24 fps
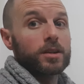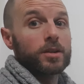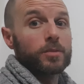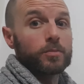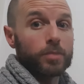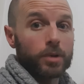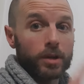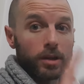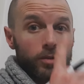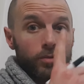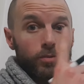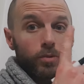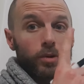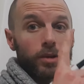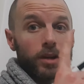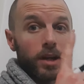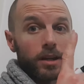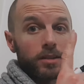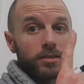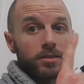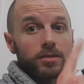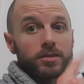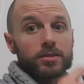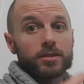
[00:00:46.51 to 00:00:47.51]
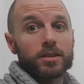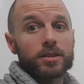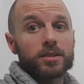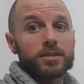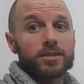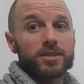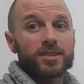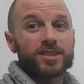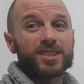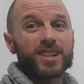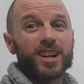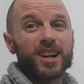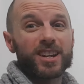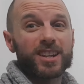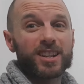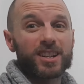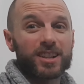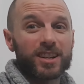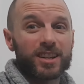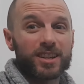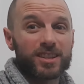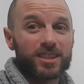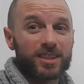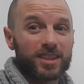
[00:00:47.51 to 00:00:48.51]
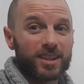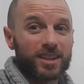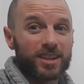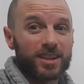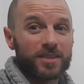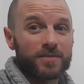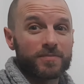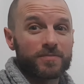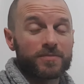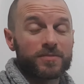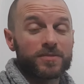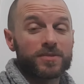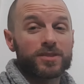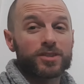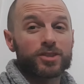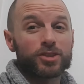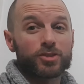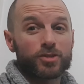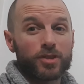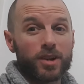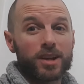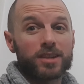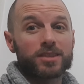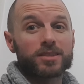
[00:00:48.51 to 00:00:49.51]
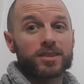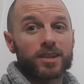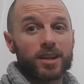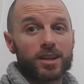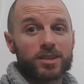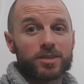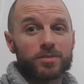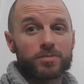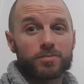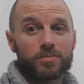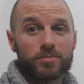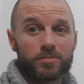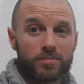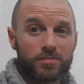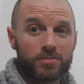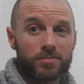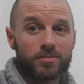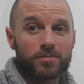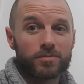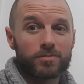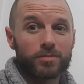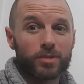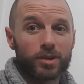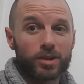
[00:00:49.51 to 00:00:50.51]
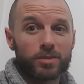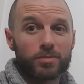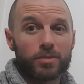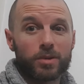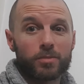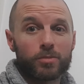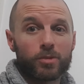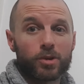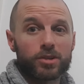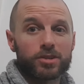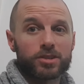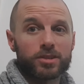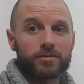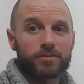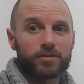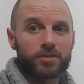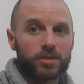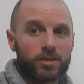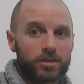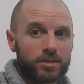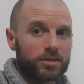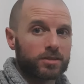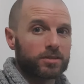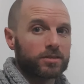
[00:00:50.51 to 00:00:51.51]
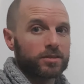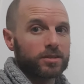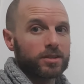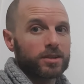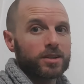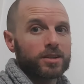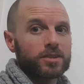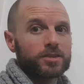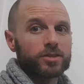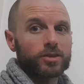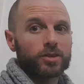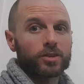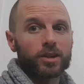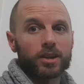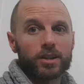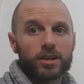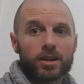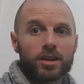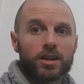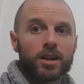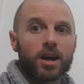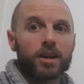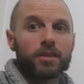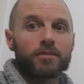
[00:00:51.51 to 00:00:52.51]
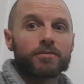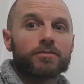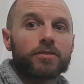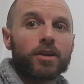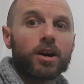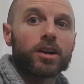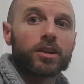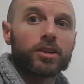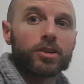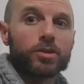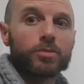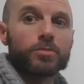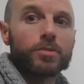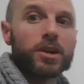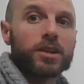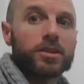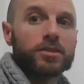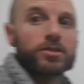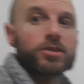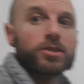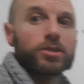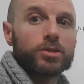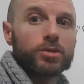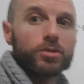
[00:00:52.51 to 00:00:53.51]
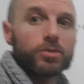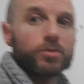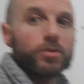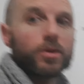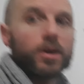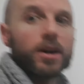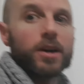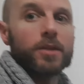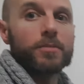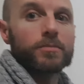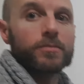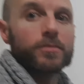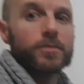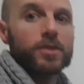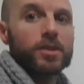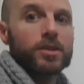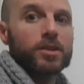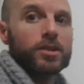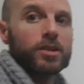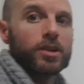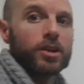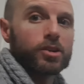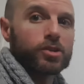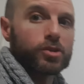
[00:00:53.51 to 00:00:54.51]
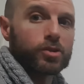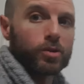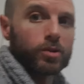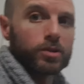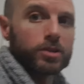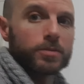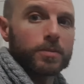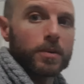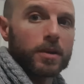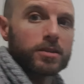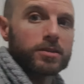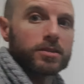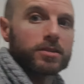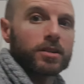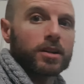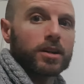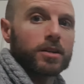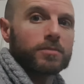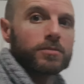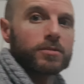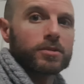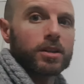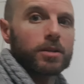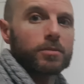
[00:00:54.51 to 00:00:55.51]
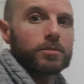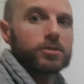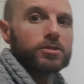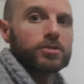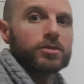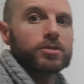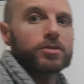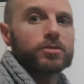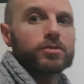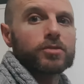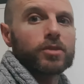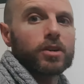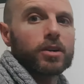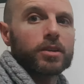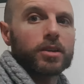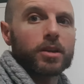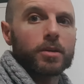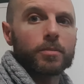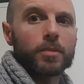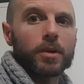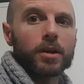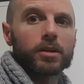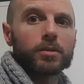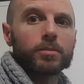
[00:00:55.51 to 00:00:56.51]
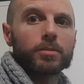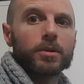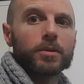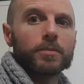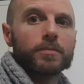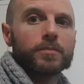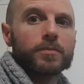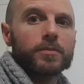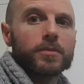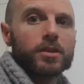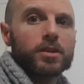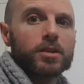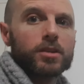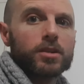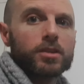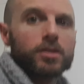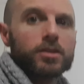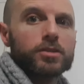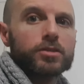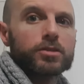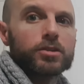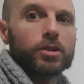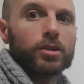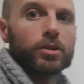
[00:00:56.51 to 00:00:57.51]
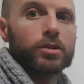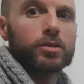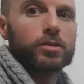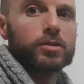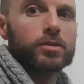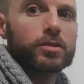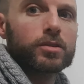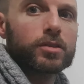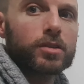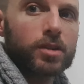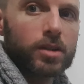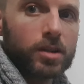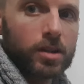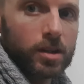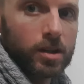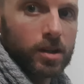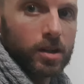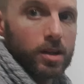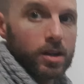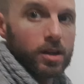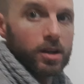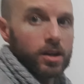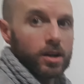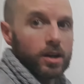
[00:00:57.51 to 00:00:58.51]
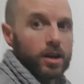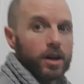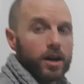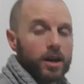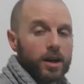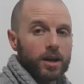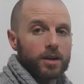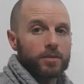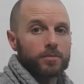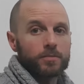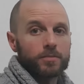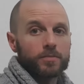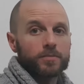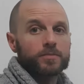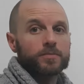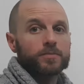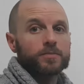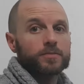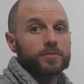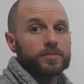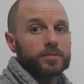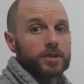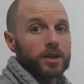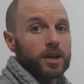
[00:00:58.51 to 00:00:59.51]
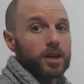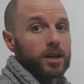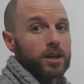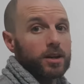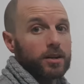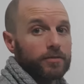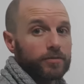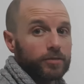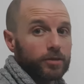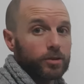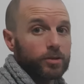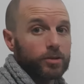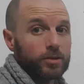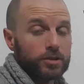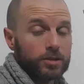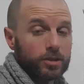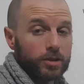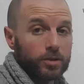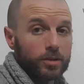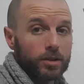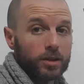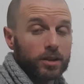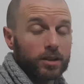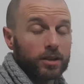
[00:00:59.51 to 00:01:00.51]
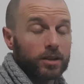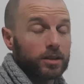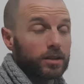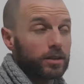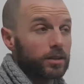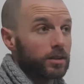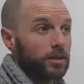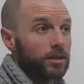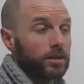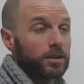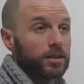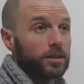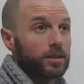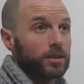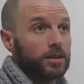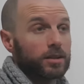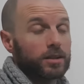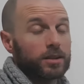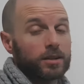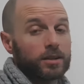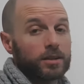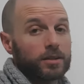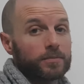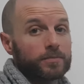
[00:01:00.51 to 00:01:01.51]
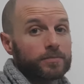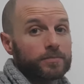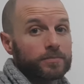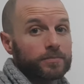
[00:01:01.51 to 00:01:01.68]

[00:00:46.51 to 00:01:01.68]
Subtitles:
pick one exercise. It's kind of like straight sets, but a bit more difficult. So you're getting a lot of volume into a short space of time. So let me just draw that back a bit. So say if you're doing, say